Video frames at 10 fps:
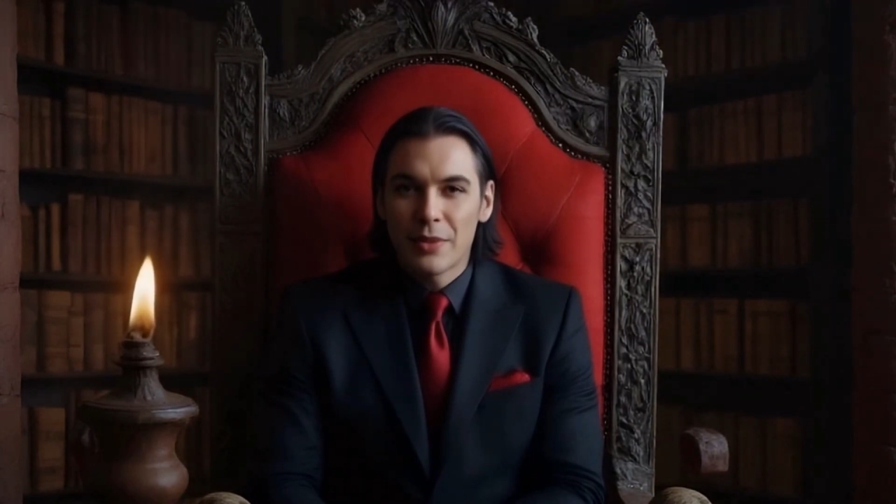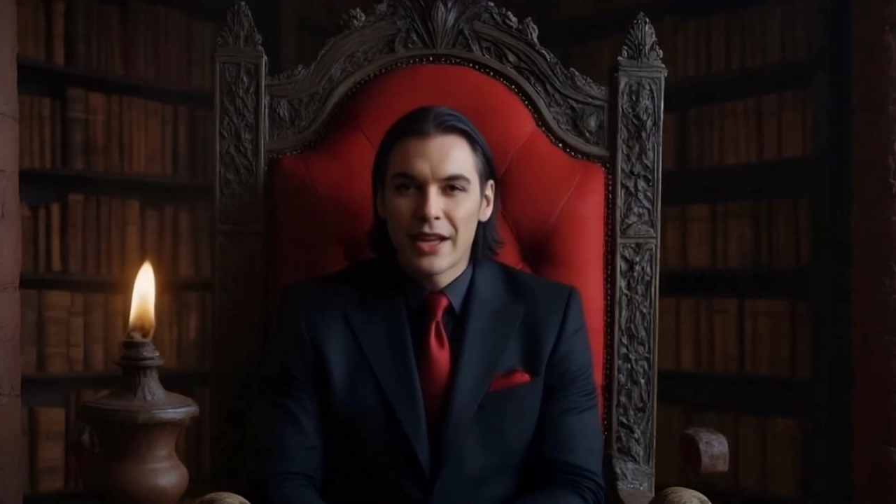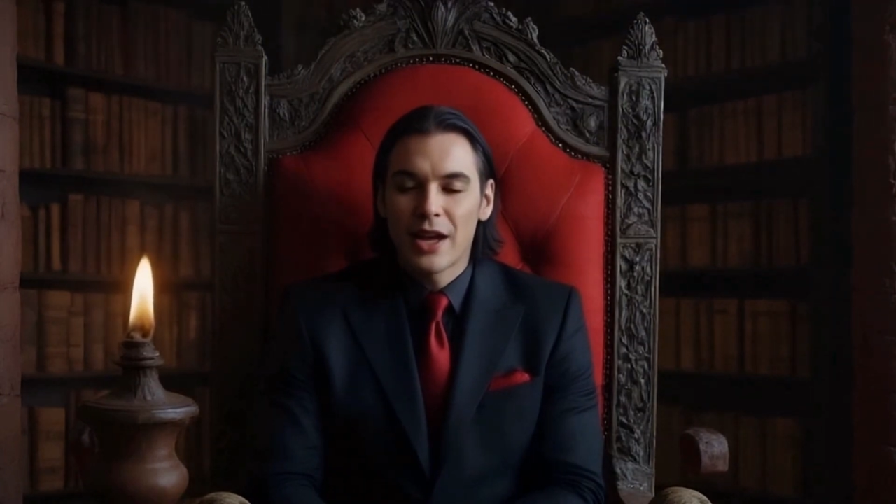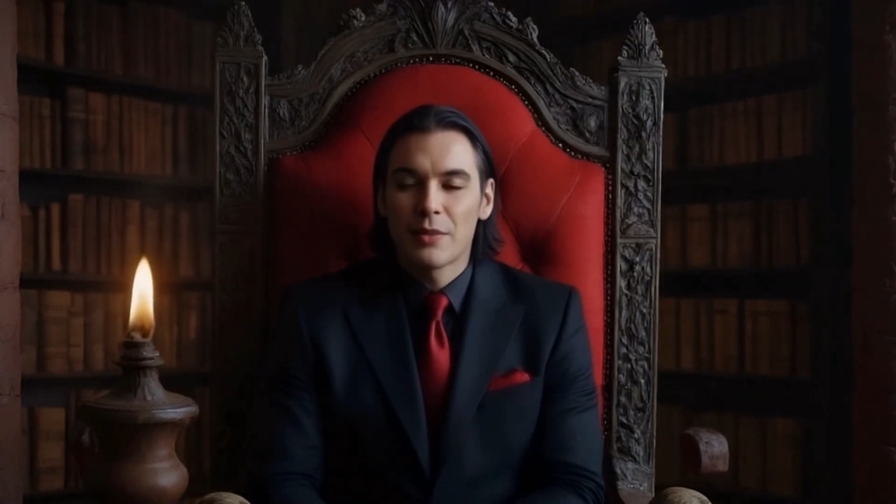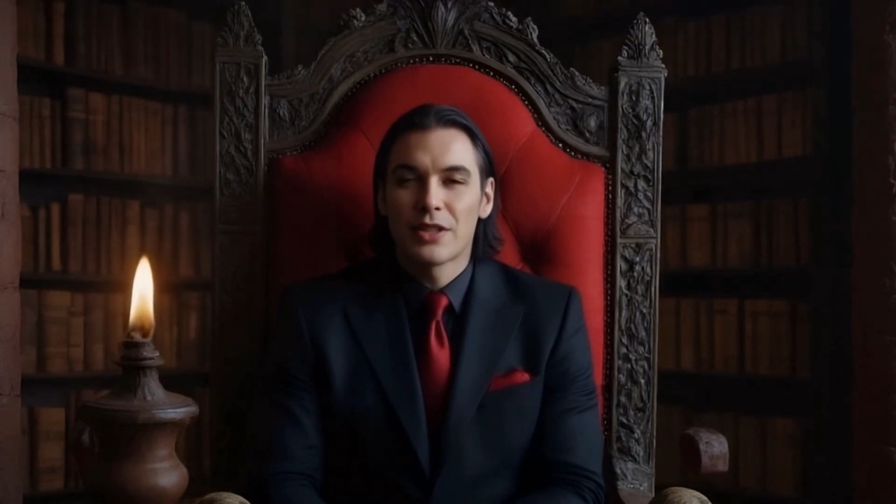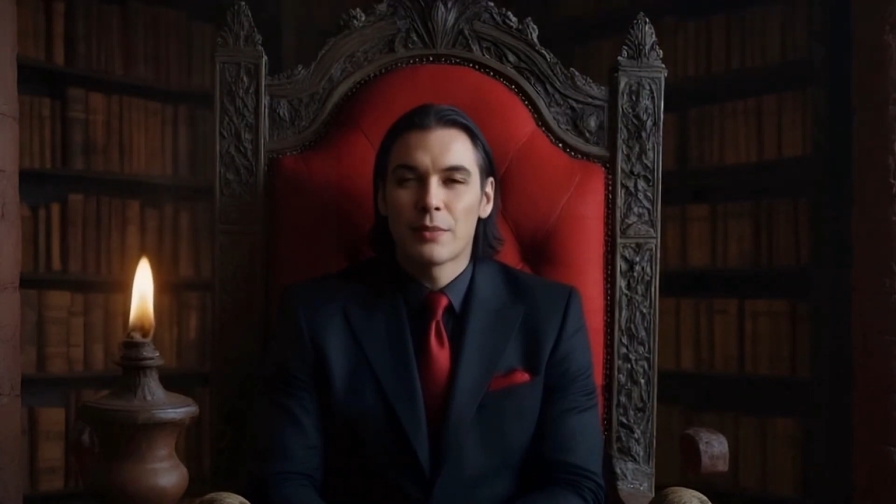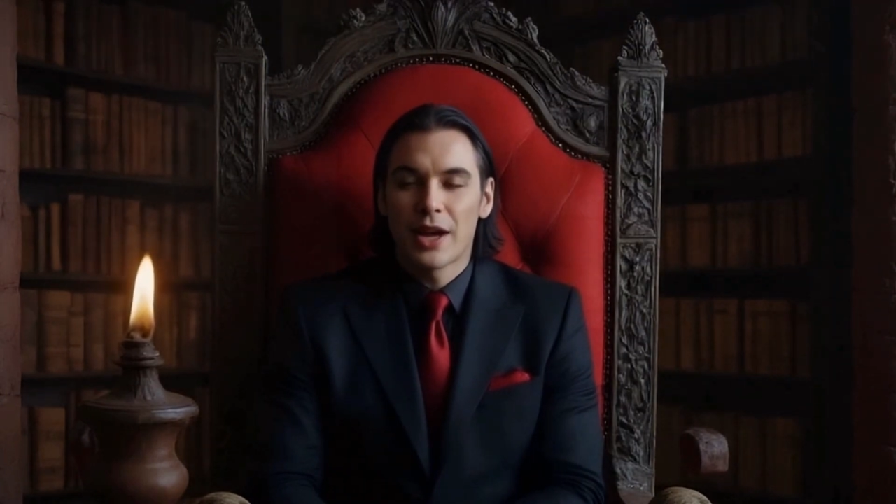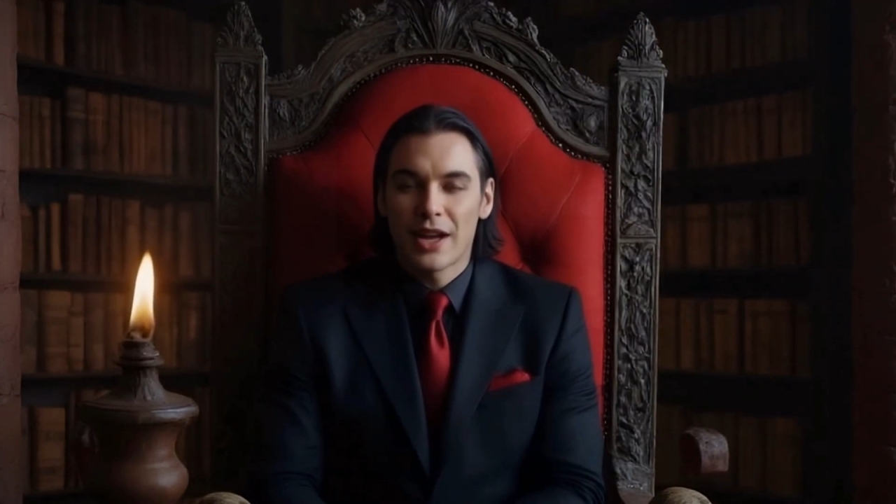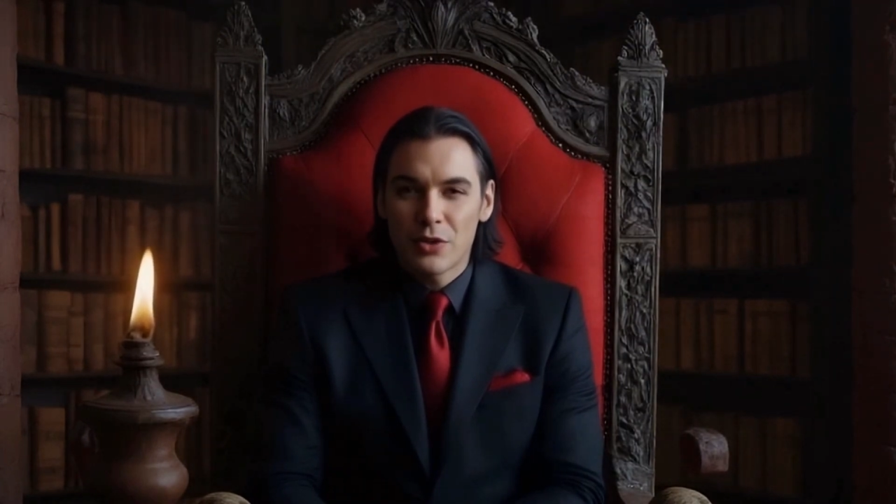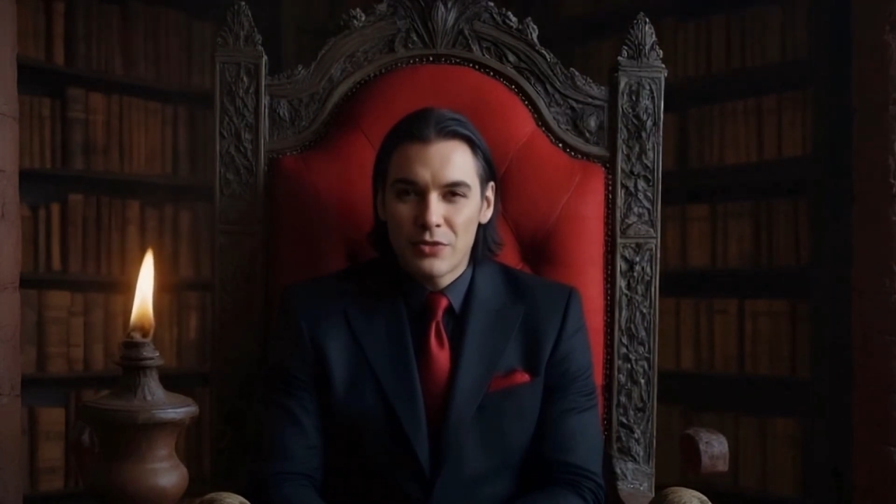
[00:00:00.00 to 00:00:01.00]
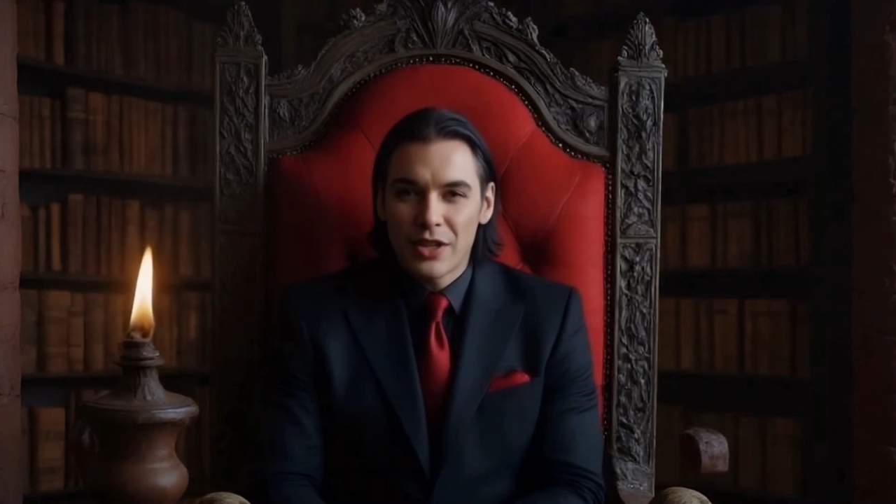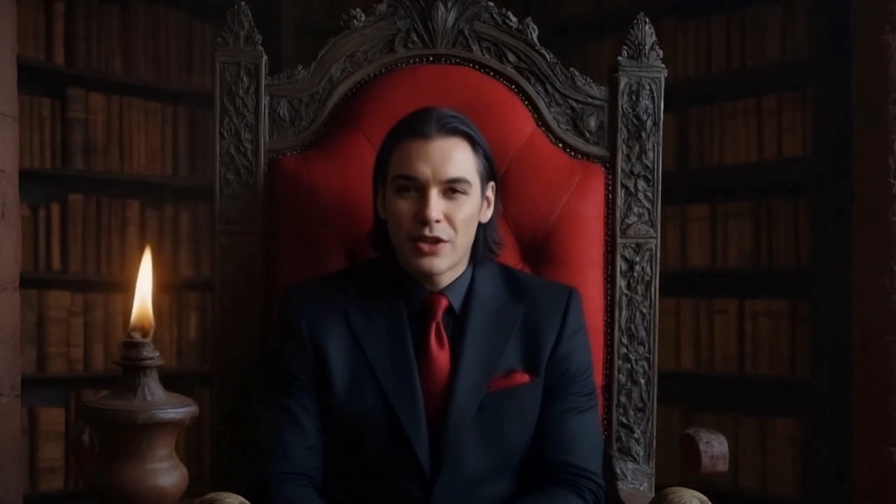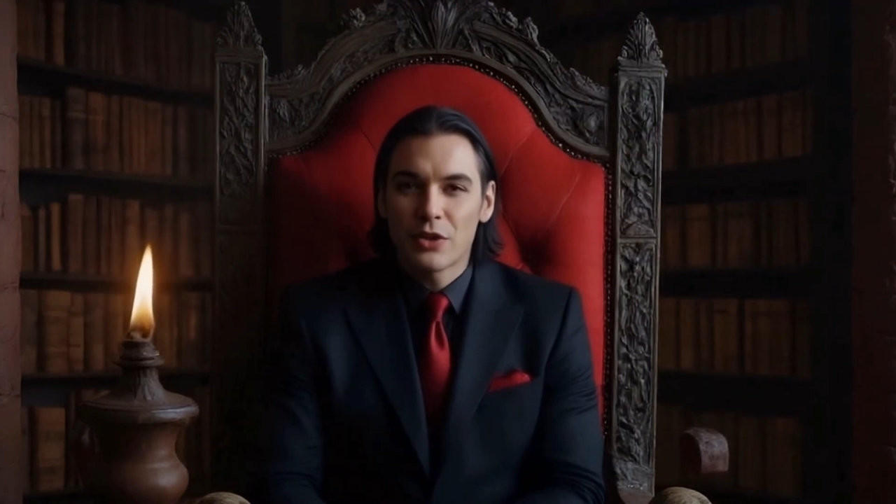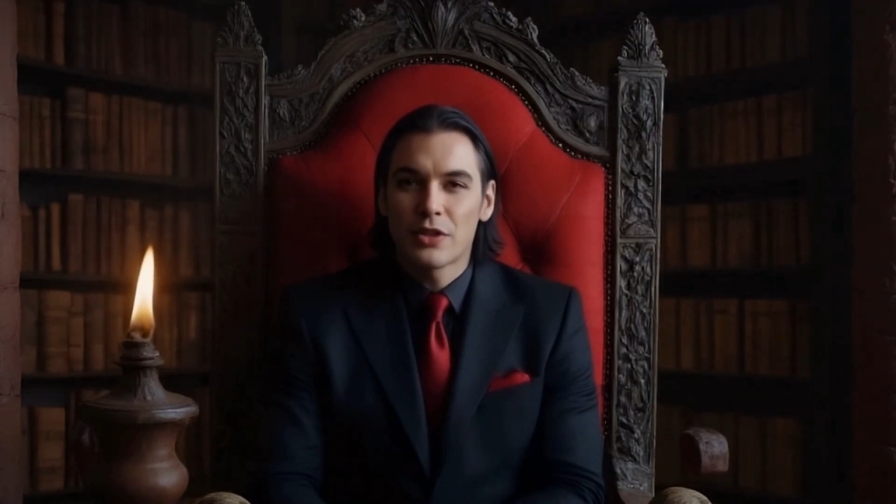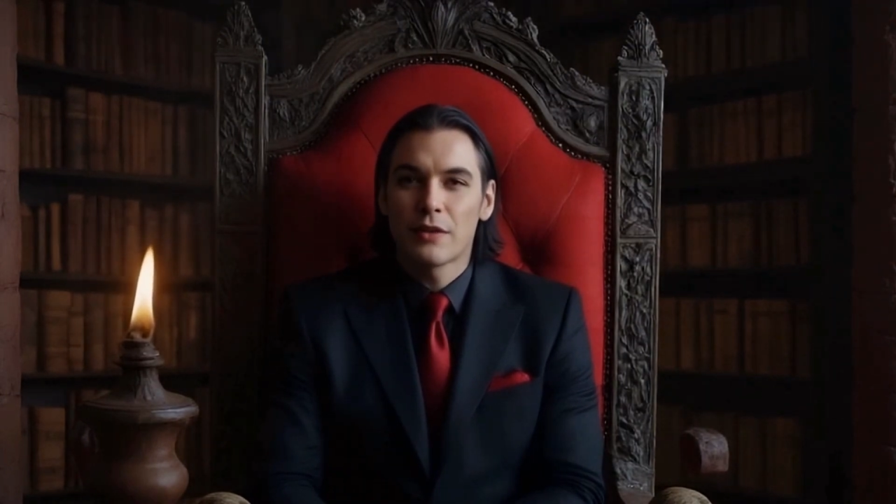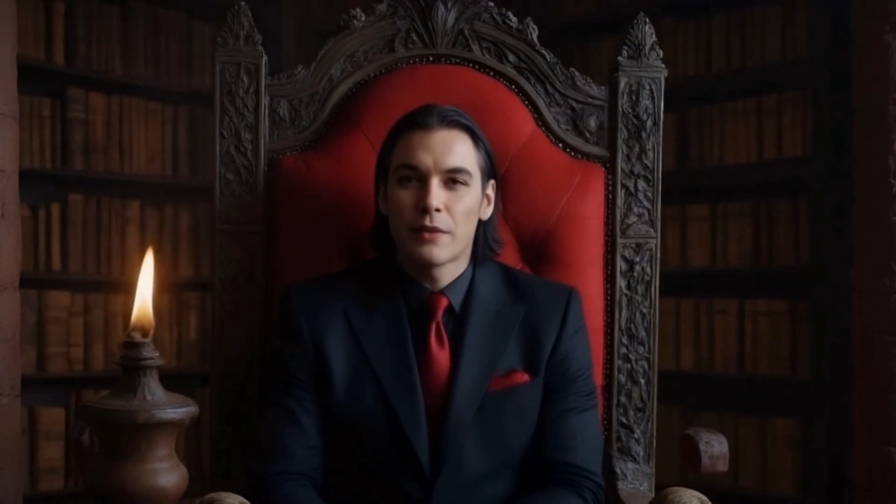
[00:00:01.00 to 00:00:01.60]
becomes a battlefield.